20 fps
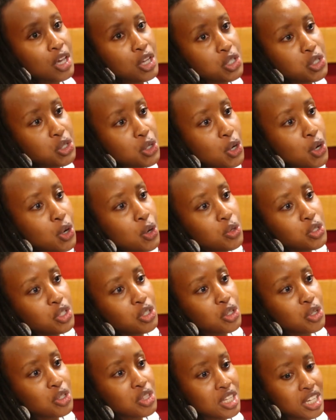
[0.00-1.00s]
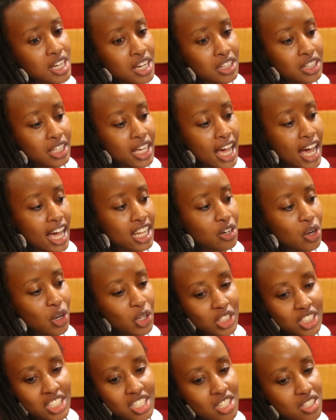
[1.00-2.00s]
So, you know, they had
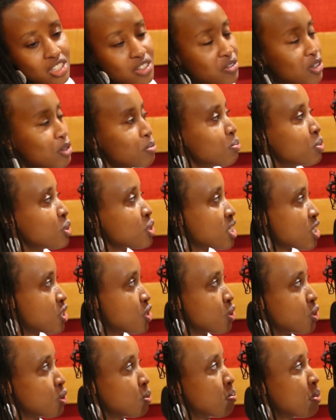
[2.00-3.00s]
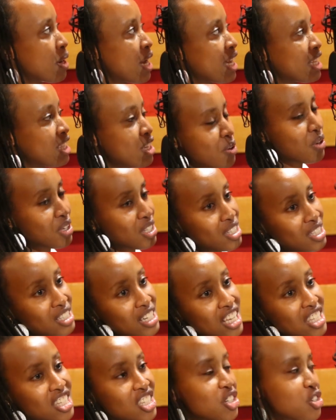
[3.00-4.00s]
all these different books that you could buy. were the
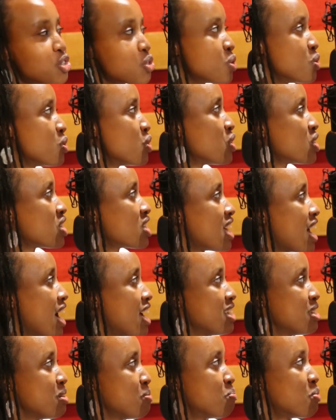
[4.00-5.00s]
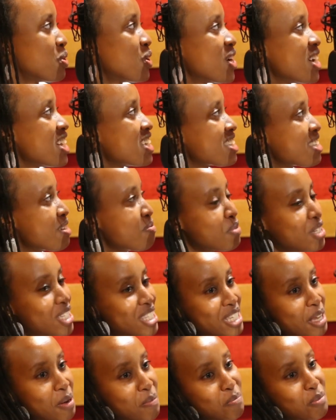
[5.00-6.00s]
Nancy Drews, the Hardy Boys, the
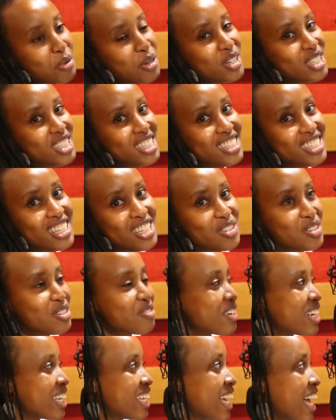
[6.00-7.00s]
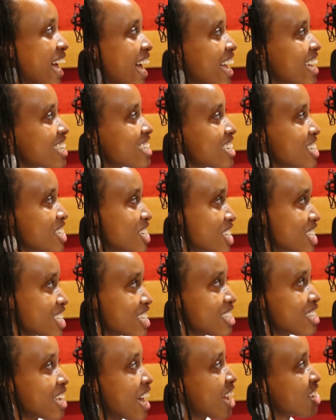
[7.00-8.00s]
Mills and Boons, the Sweet Valley Highs,
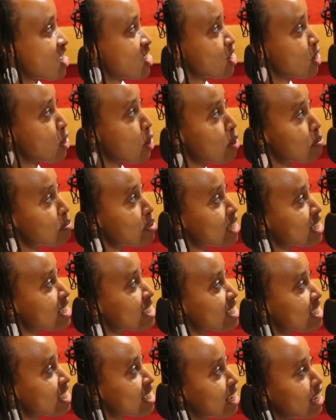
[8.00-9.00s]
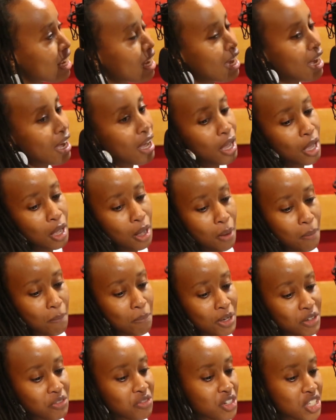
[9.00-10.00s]
ETC, the Archie Comics.
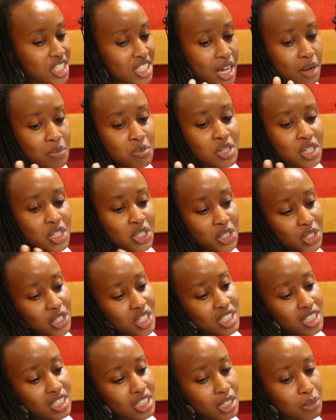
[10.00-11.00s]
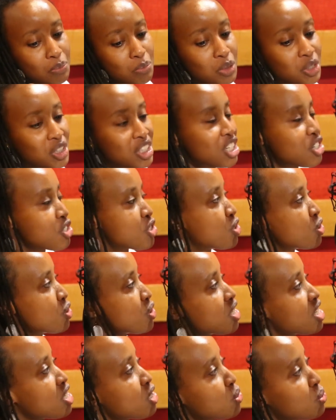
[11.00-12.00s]
But for some reason, the book that
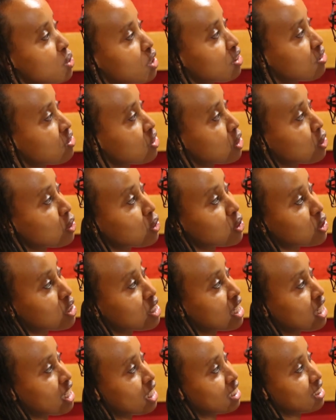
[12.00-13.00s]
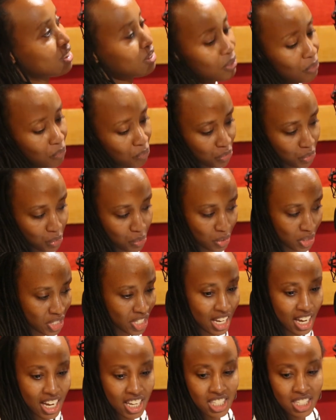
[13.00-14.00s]
drew this 12-year-old girl
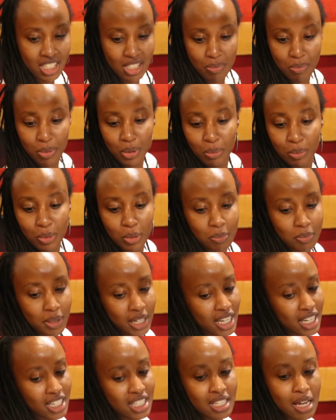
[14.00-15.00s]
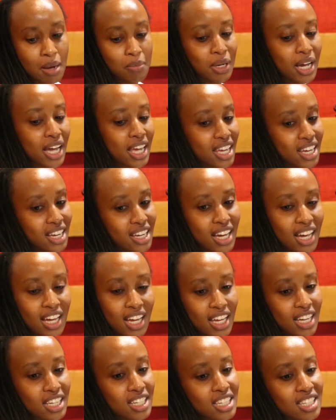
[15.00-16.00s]
was a simple book by Sam Kahega,
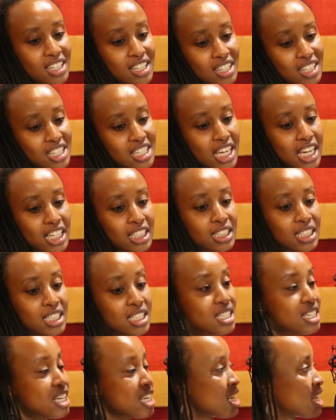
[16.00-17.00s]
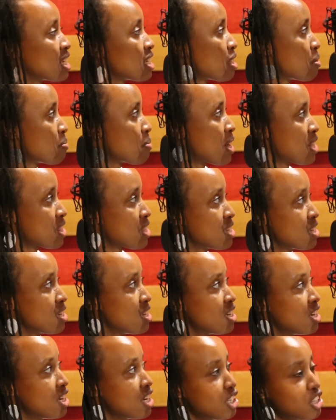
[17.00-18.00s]
and the title is Dedan Kimathi,
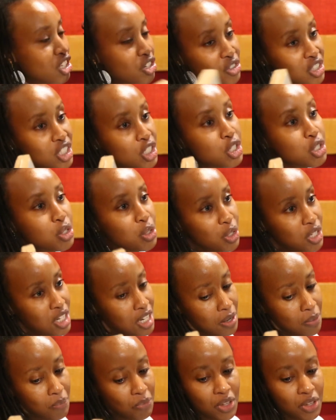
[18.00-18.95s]
The Real Story.